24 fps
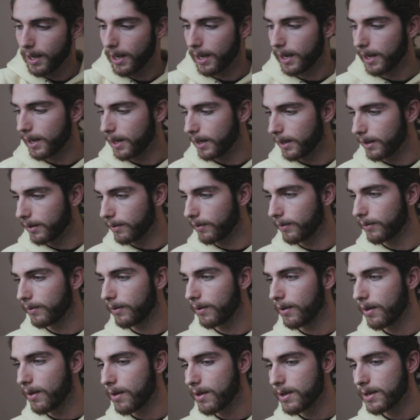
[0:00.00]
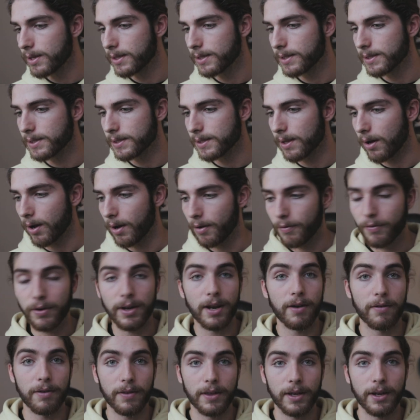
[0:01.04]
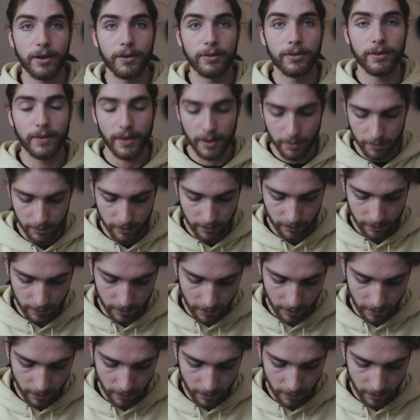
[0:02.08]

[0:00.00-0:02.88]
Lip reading: and I fit everything else in there, which is